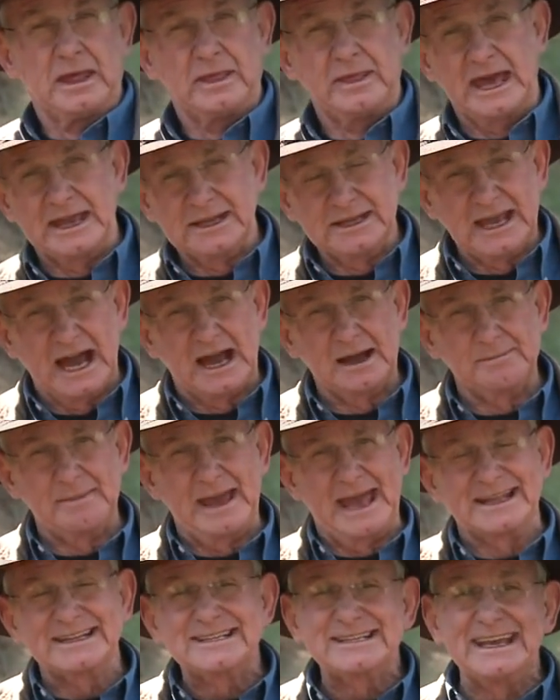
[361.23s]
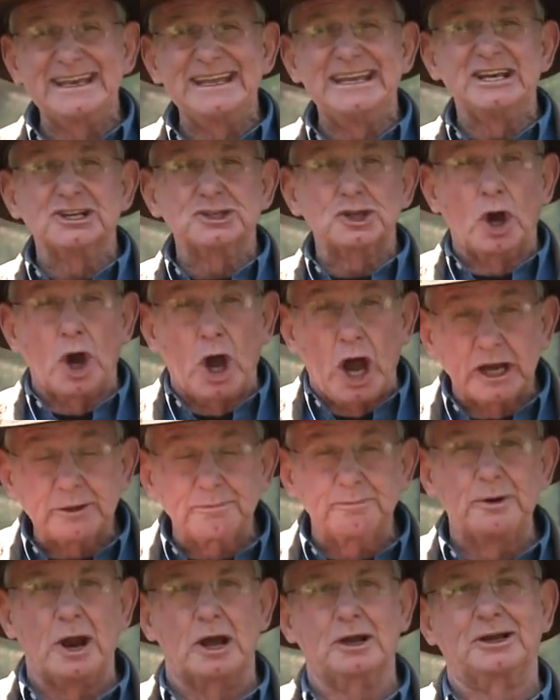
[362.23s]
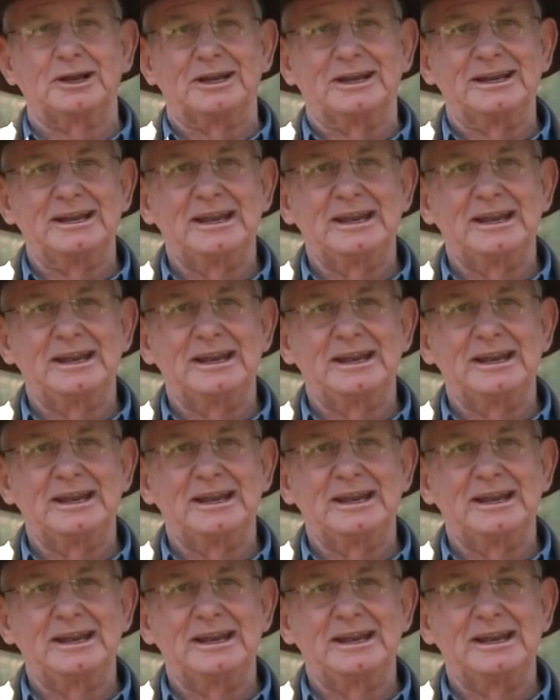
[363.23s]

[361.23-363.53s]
That young man said he is heartbroken.